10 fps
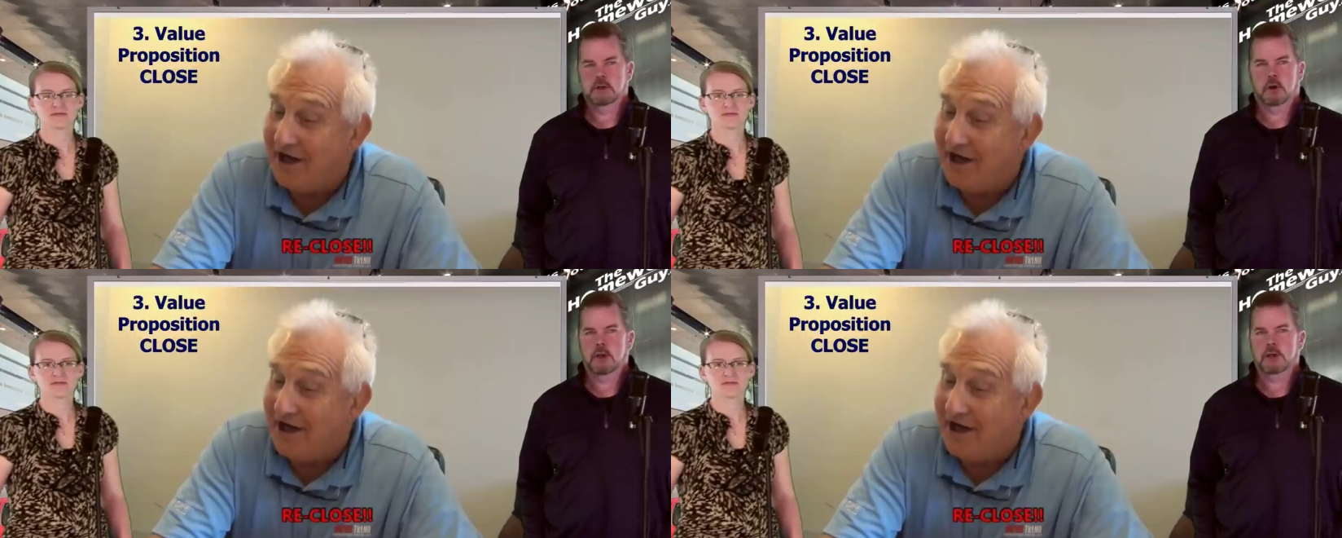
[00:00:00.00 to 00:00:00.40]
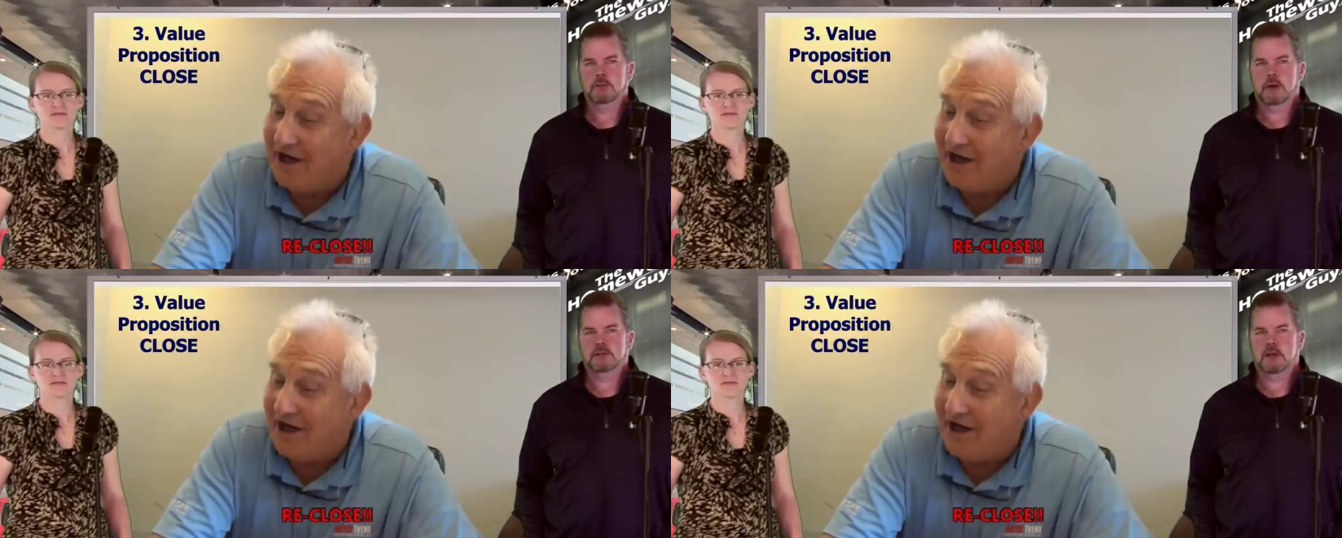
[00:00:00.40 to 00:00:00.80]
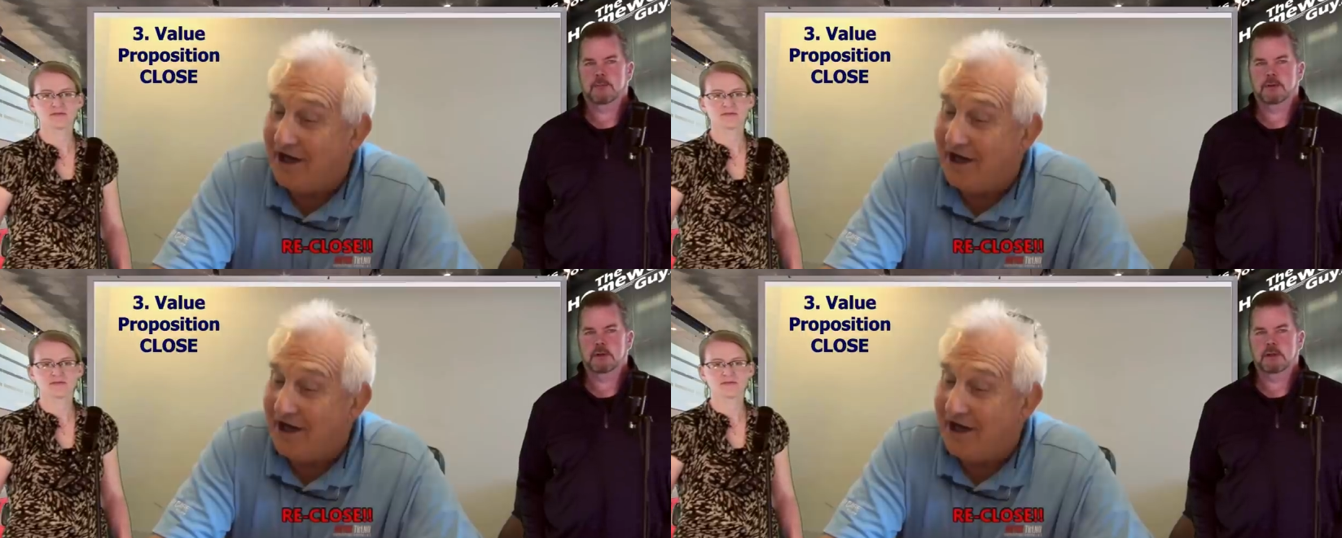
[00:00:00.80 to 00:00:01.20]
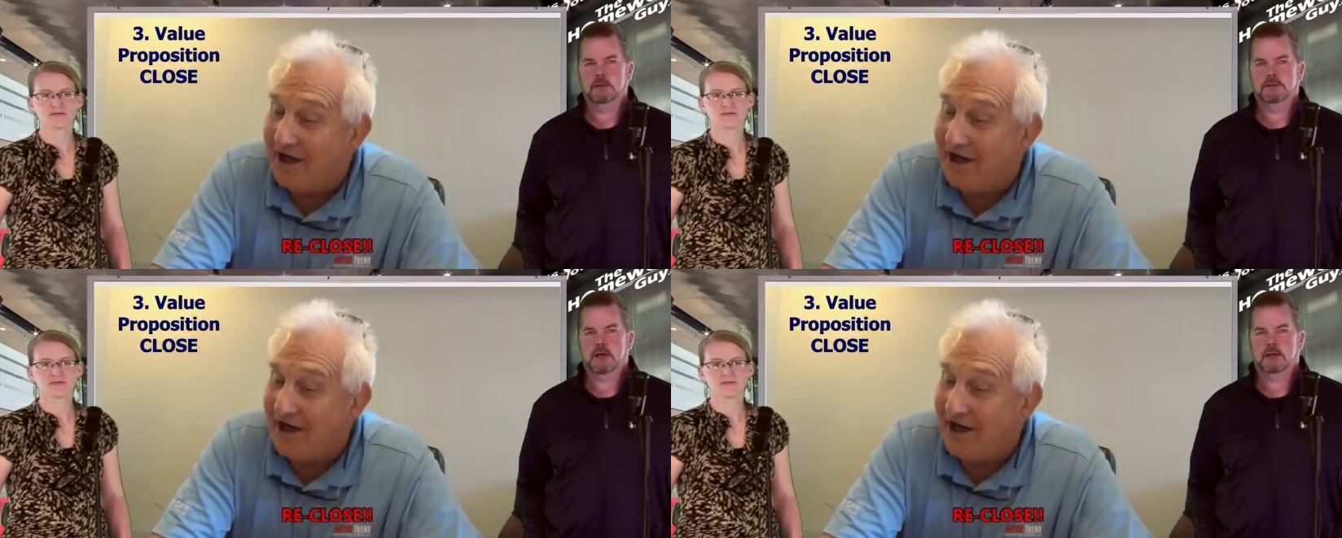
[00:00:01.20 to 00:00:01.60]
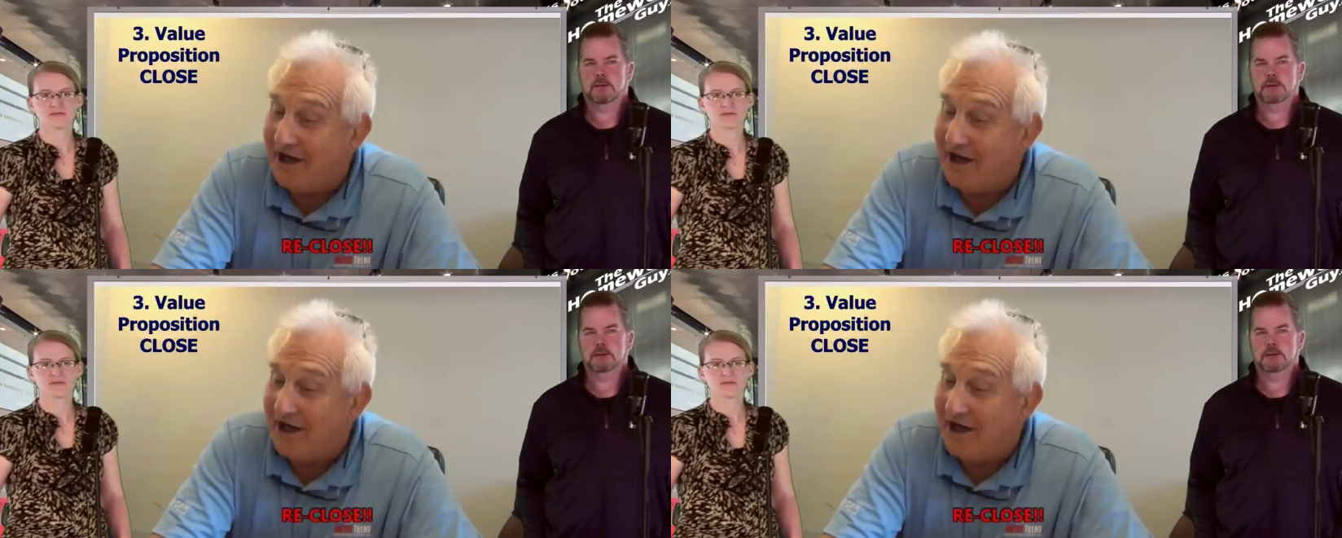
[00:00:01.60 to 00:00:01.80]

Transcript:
Speaker 1: Go ahead and write that up in a legal document.